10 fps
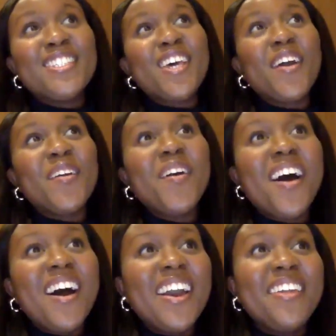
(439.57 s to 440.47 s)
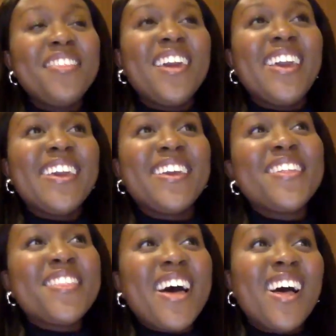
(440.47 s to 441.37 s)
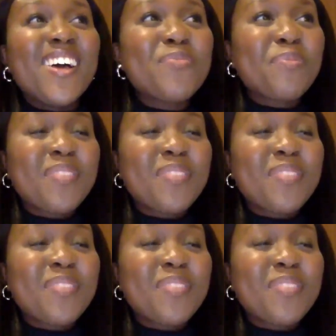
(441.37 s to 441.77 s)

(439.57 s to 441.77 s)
So I think that